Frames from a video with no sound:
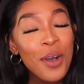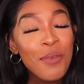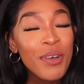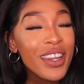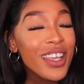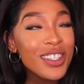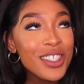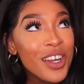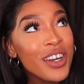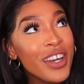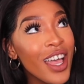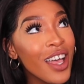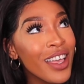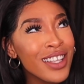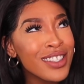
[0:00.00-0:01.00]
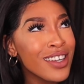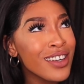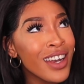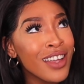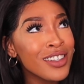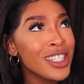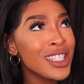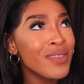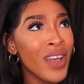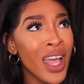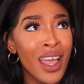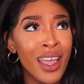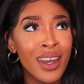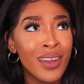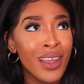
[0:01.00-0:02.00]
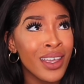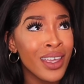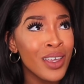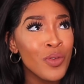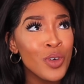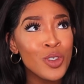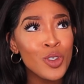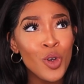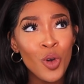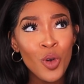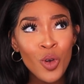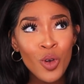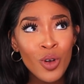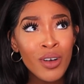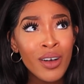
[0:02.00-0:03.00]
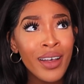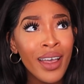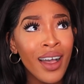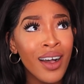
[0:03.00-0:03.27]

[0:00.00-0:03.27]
But it turned out just fine. Like, he was cool.